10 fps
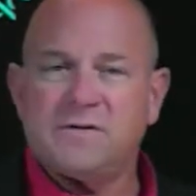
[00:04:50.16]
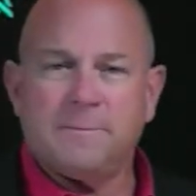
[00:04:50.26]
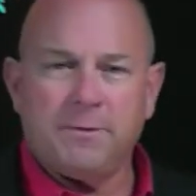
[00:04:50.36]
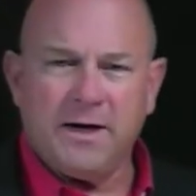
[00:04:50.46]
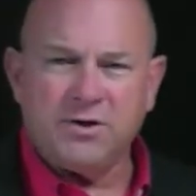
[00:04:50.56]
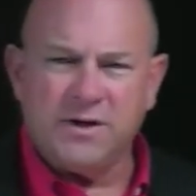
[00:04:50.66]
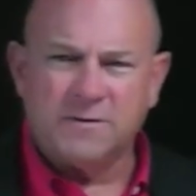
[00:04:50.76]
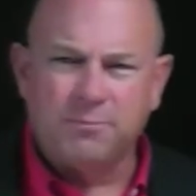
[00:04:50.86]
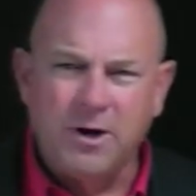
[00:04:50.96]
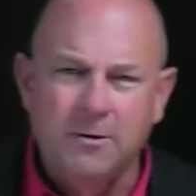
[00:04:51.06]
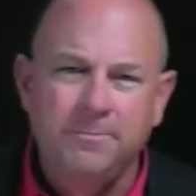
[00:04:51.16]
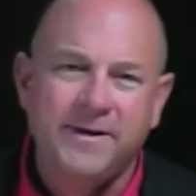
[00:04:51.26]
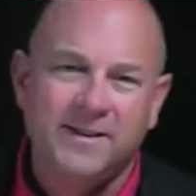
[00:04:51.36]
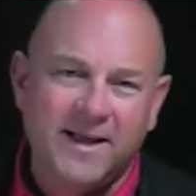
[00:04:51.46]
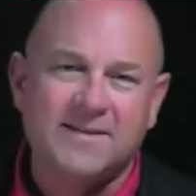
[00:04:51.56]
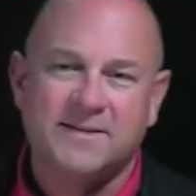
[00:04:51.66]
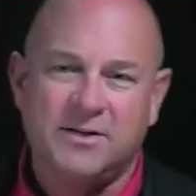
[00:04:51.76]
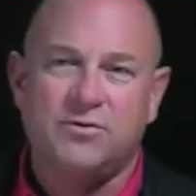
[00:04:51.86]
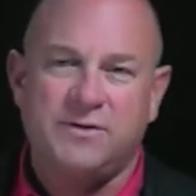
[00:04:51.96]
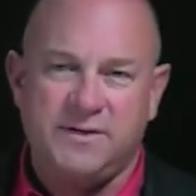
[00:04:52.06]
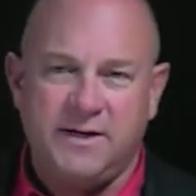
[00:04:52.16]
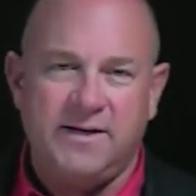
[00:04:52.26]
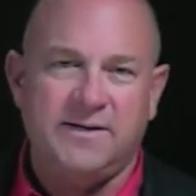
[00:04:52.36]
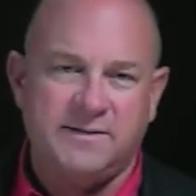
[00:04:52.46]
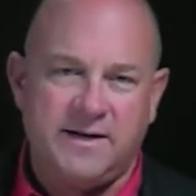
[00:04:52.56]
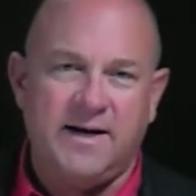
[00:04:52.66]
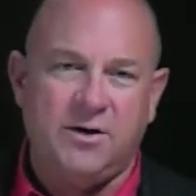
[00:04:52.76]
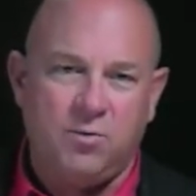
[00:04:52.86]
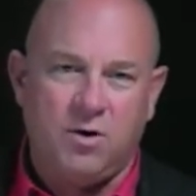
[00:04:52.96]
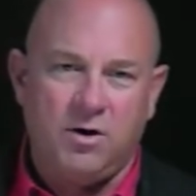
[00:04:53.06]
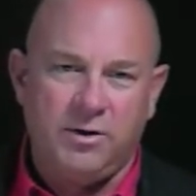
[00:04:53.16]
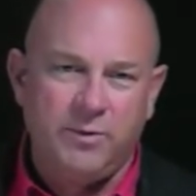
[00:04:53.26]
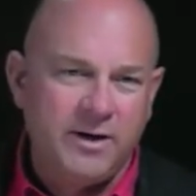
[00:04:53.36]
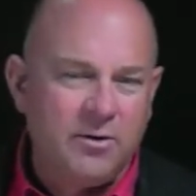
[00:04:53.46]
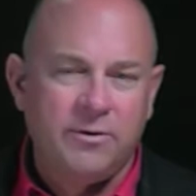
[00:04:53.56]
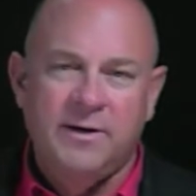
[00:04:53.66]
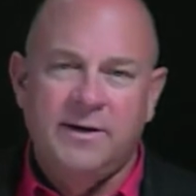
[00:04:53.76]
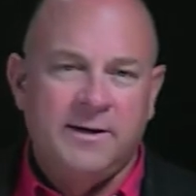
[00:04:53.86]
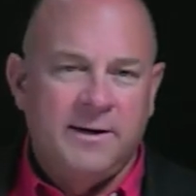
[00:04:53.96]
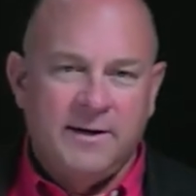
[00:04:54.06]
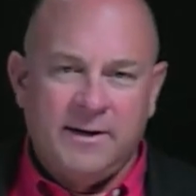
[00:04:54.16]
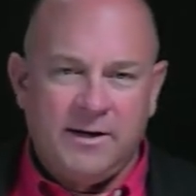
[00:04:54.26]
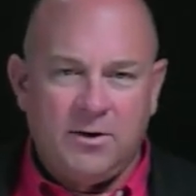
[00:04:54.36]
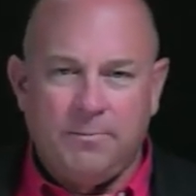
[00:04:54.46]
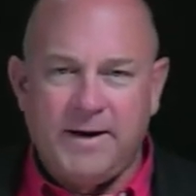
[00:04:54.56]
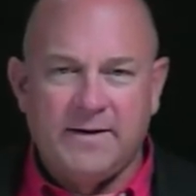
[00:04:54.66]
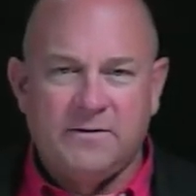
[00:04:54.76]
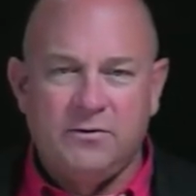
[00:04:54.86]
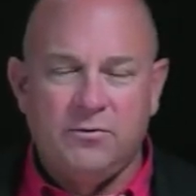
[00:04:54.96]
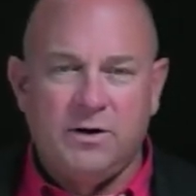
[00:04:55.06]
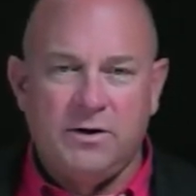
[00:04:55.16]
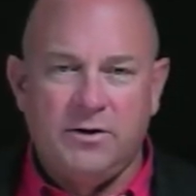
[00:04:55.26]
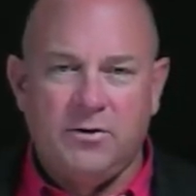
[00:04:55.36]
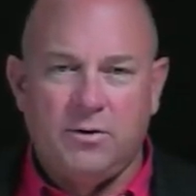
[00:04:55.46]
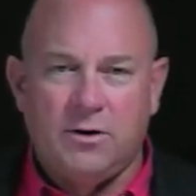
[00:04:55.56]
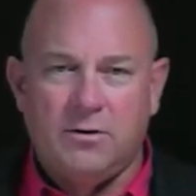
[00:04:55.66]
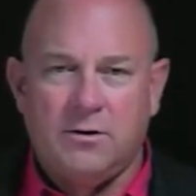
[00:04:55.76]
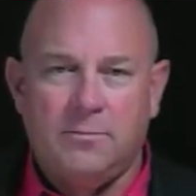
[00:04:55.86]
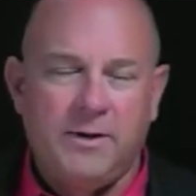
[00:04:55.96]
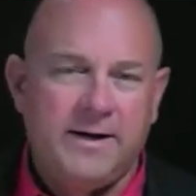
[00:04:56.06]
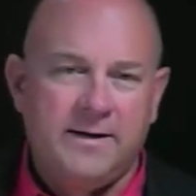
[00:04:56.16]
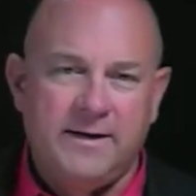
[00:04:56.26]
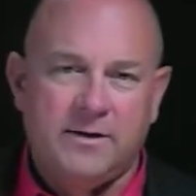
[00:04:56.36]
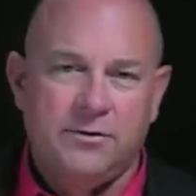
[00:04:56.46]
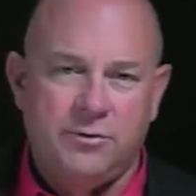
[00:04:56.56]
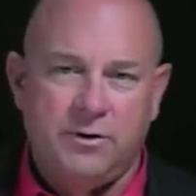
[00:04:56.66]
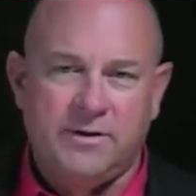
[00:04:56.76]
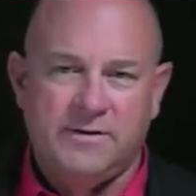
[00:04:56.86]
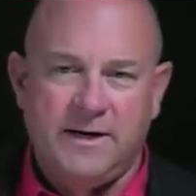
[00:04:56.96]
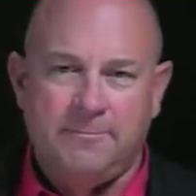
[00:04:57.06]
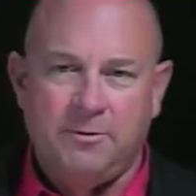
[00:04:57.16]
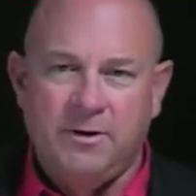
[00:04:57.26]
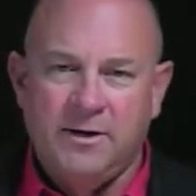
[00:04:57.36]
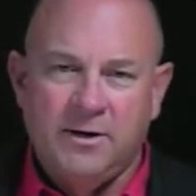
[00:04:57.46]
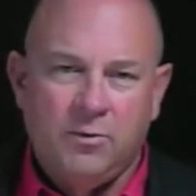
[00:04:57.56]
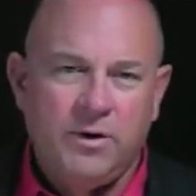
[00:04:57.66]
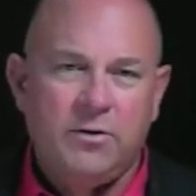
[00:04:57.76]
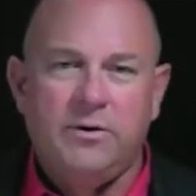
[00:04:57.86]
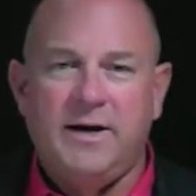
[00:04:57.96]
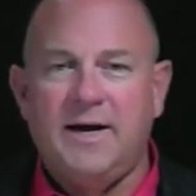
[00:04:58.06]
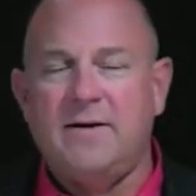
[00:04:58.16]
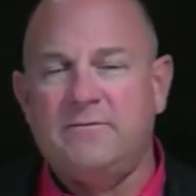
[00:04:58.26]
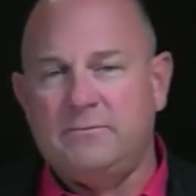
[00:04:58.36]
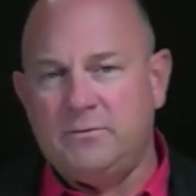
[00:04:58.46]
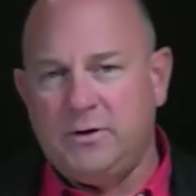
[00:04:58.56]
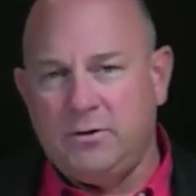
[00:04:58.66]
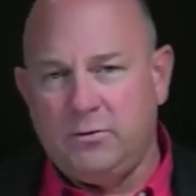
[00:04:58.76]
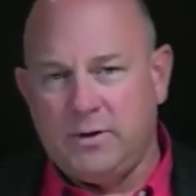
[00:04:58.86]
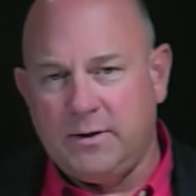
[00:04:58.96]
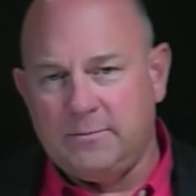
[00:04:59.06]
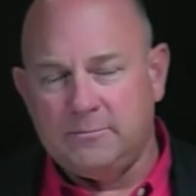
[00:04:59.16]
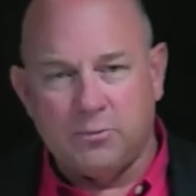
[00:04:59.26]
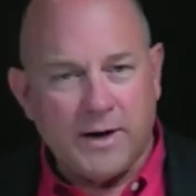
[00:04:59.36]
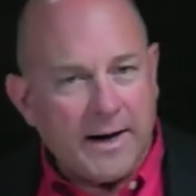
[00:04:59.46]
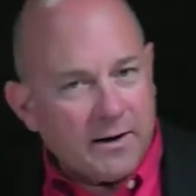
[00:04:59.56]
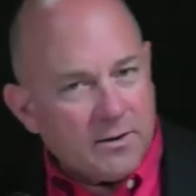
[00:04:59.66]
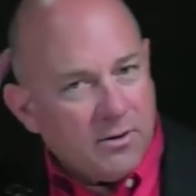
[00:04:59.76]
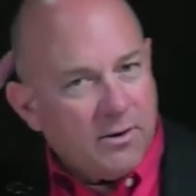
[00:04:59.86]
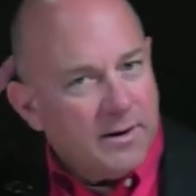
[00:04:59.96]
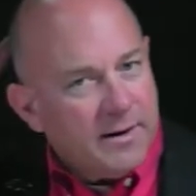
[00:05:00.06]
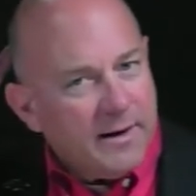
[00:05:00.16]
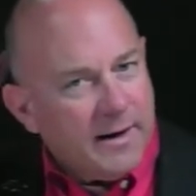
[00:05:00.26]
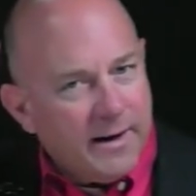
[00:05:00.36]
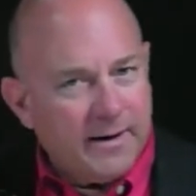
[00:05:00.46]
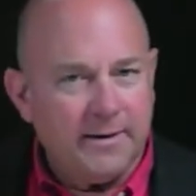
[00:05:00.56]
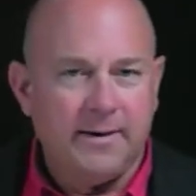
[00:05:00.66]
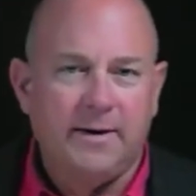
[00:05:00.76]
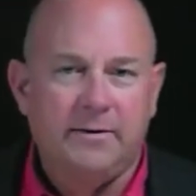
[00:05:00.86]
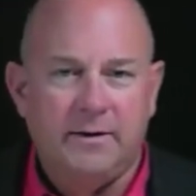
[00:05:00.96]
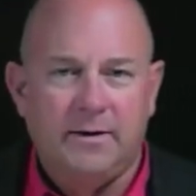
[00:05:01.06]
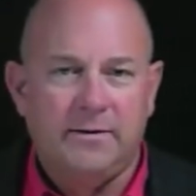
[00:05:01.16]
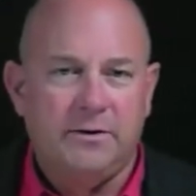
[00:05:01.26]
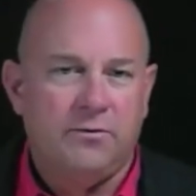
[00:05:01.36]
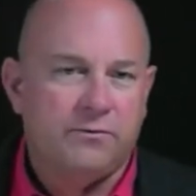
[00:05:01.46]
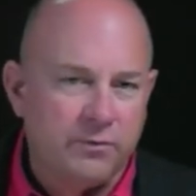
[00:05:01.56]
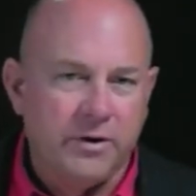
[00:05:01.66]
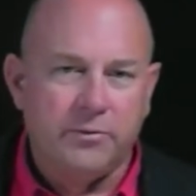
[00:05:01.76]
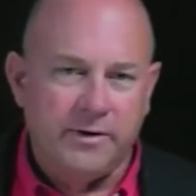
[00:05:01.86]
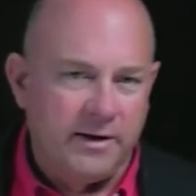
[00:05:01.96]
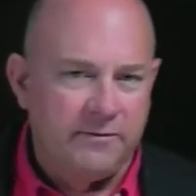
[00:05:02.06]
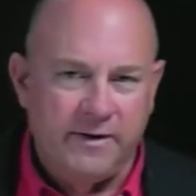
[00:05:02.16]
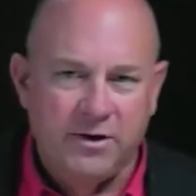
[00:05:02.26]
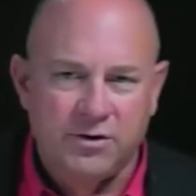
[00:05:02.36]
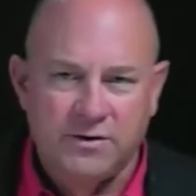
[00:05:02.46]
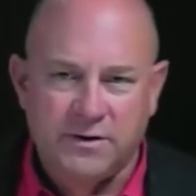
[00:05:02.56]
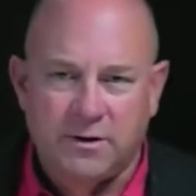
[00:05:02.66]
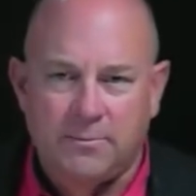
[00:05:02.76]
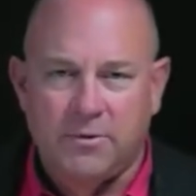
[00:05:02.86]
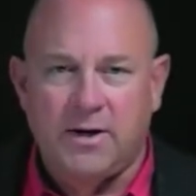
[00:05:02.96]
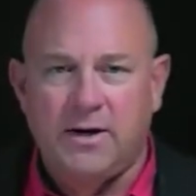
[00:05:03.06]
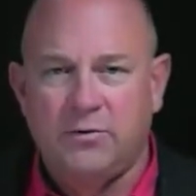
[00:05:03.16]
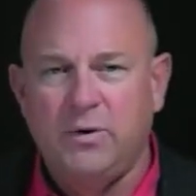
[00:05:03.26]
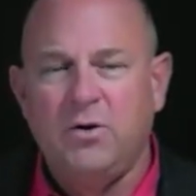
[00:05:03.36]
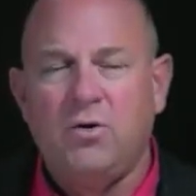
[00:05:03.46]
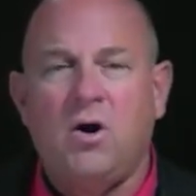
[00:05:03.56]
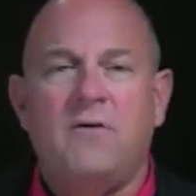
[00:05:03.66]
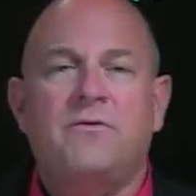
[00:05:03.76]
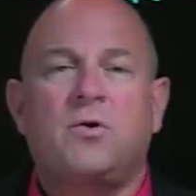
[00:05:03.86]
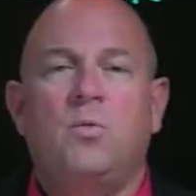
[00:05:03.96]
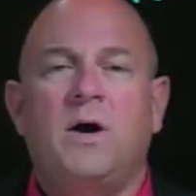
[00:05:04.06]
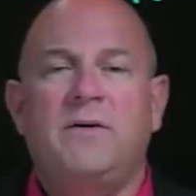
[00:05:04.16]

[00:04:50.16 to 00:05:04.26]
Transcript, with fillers: supply chain is probably less interested in design quality. We don't, you know, back to uh, you know our, our Black and Decker drill example. We don't have you know uh, radical uh, and uh, you know frequent innovations in our product. We don't offer a wide